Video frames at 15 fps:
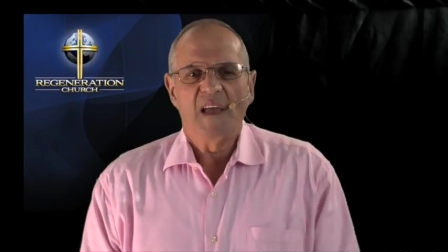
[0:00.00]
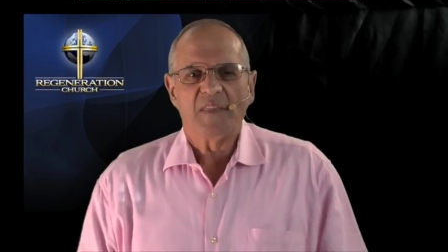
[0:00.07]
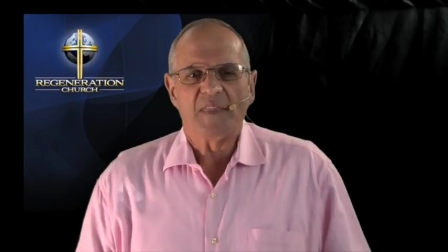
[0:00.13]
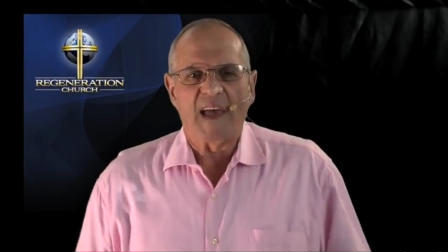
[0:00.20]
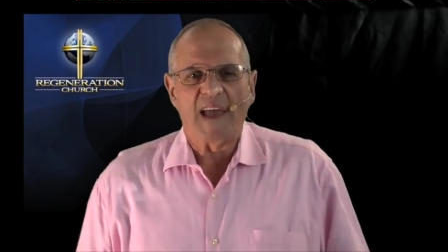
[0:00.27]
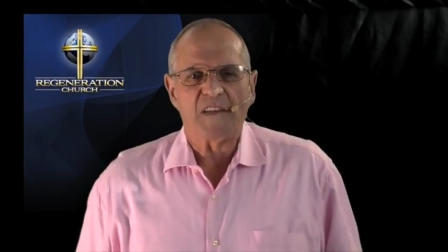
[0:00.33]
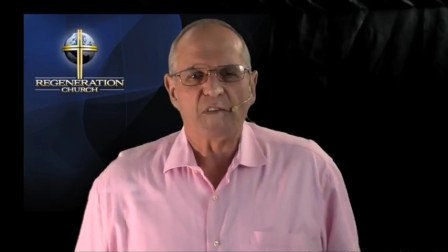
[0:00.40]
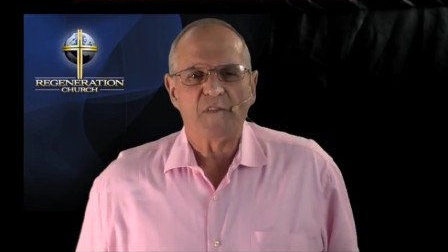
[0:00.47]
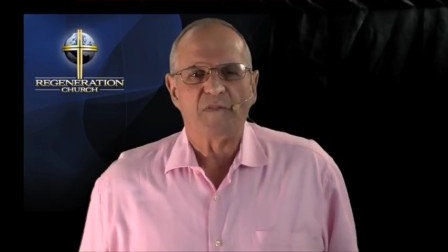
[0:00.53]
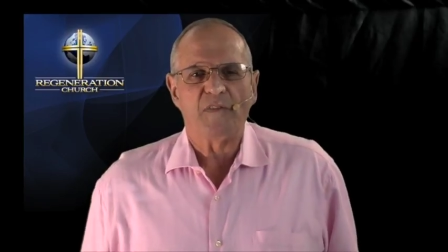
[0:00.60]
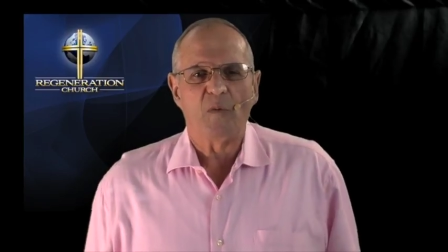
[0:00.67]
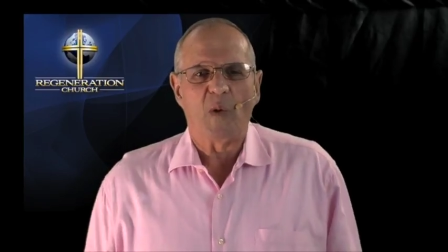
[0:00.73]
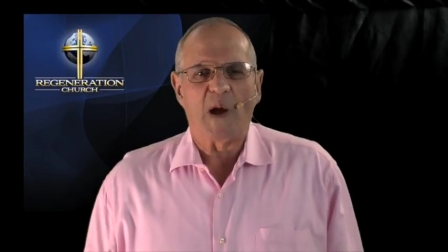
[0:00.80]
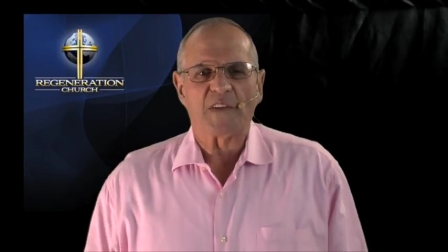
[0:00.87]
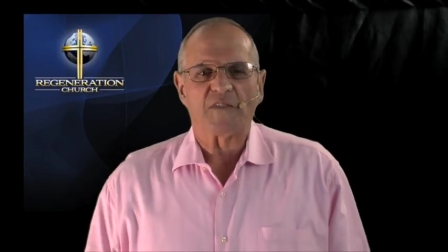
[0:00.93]
Thank you for
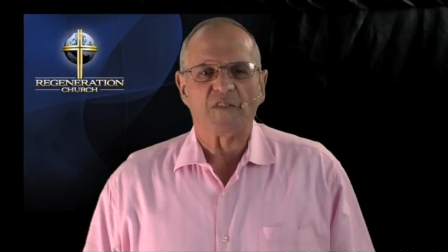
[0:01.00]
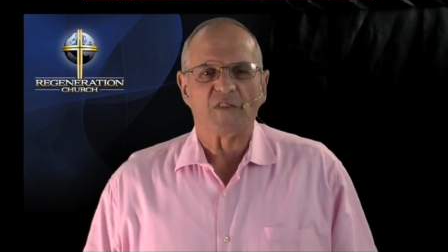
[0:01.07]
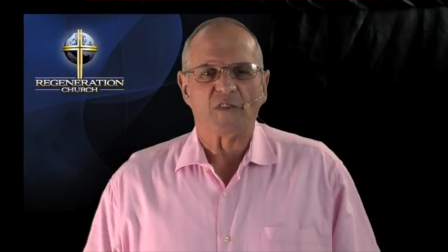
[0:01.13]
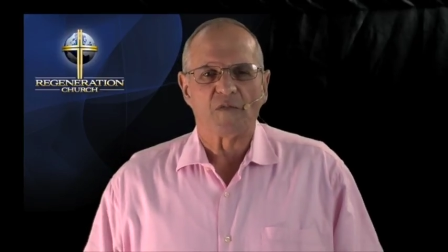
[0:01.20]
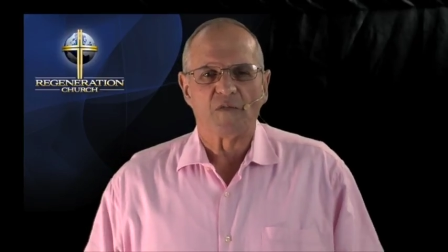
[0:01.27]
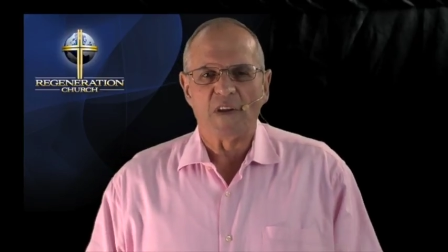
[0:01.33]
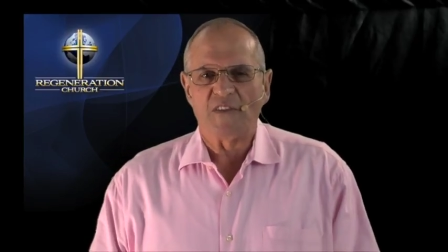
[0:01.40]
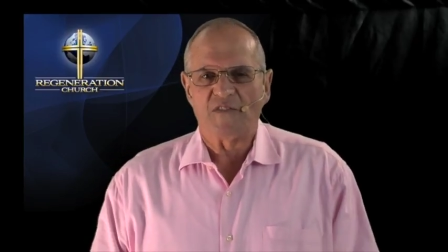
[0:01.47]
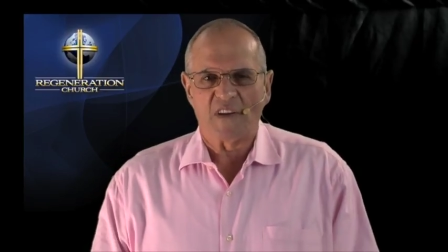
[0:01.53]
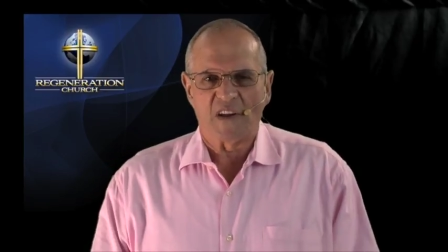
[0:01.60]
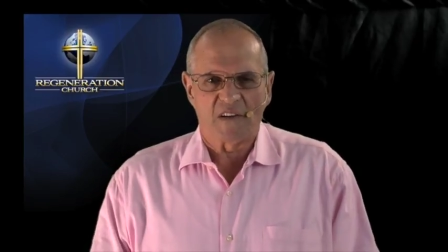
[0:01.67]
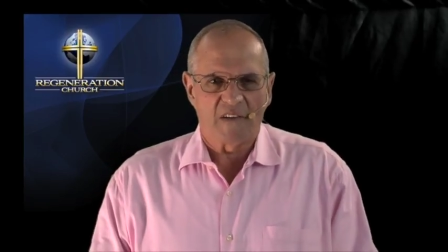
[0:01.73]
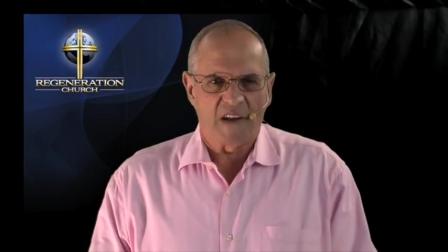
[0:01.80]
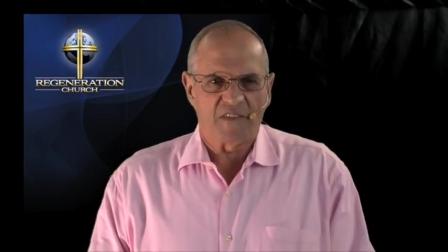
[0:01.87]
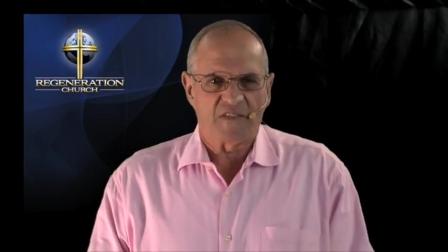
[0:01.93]
watching the
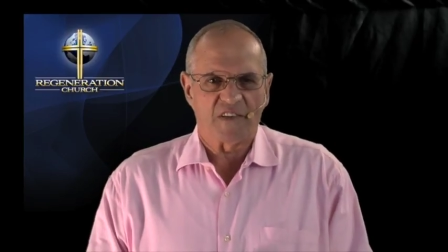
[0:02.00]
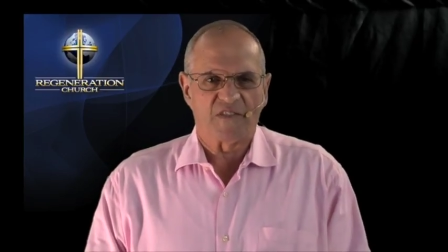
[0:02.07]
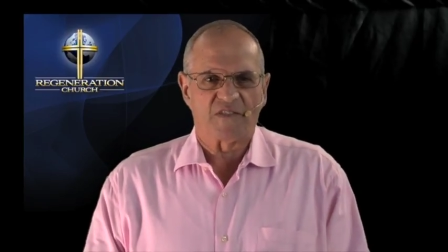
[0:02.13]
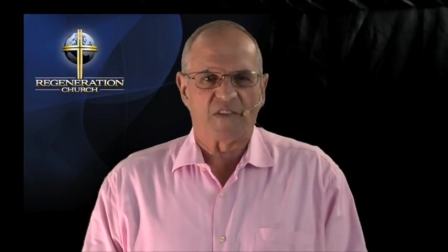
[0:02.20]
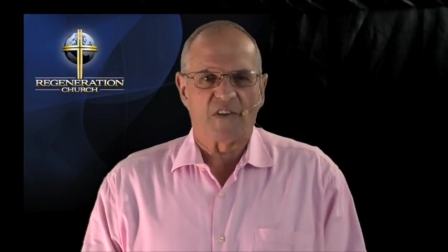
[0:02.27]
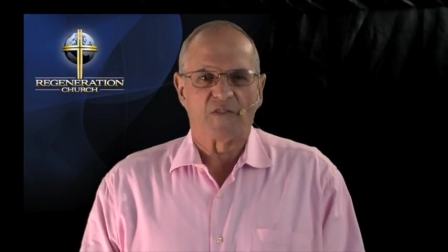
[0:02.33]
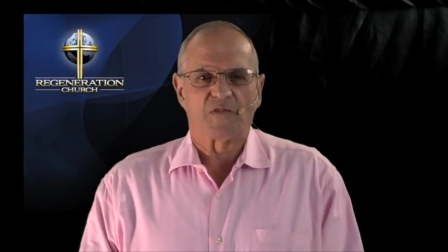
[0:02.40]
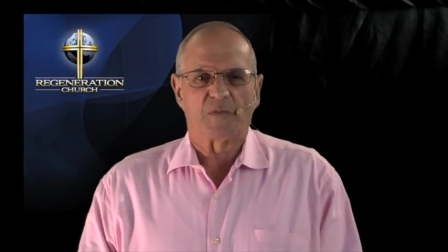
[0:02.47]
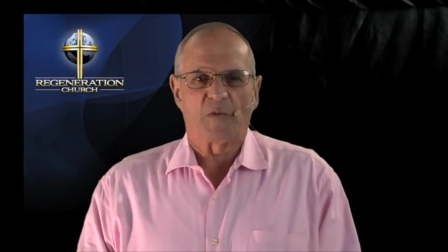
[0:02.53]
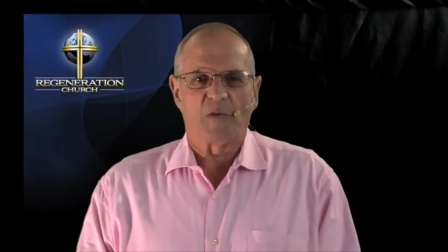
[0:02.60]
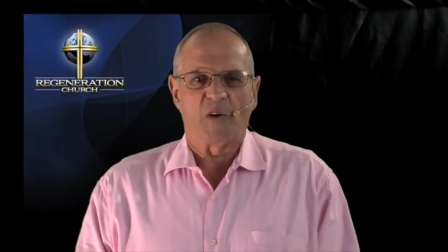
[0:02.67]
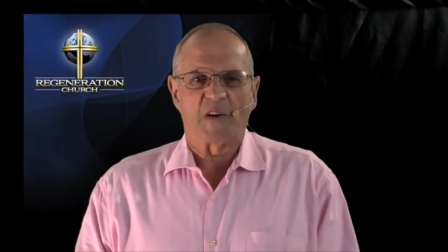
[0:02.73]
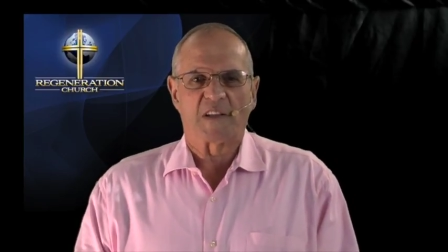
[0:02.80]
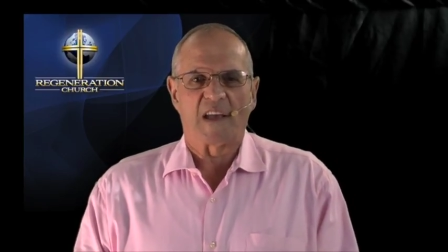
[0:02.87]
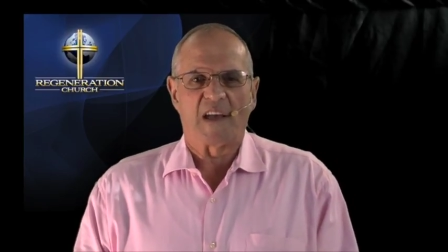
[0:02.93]
Regeneration Church
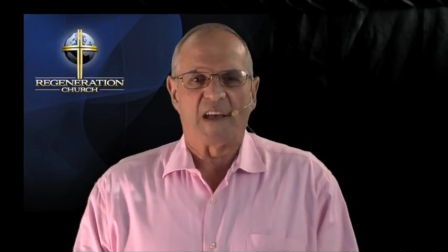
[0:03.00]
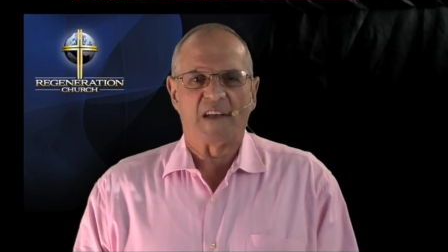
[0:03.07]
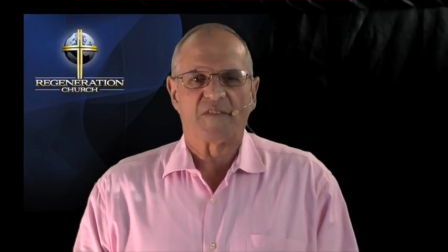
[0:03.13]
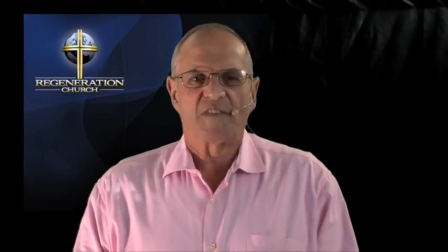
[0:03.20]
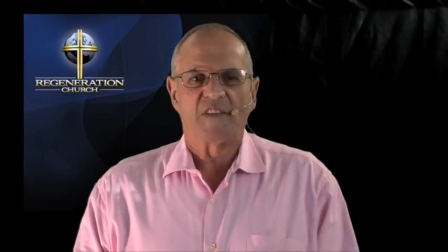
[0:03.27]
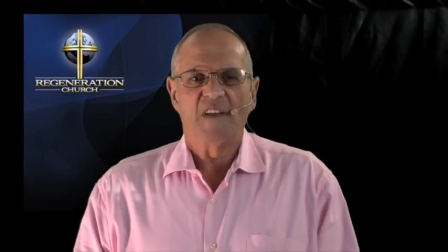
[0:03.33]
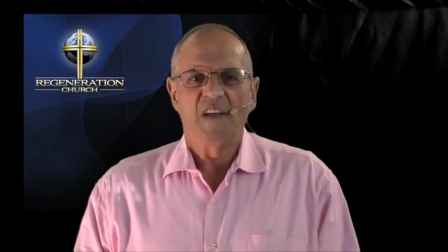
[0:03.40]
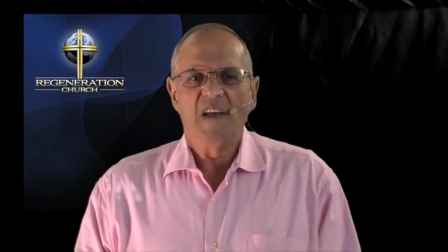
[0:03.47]
broadcast.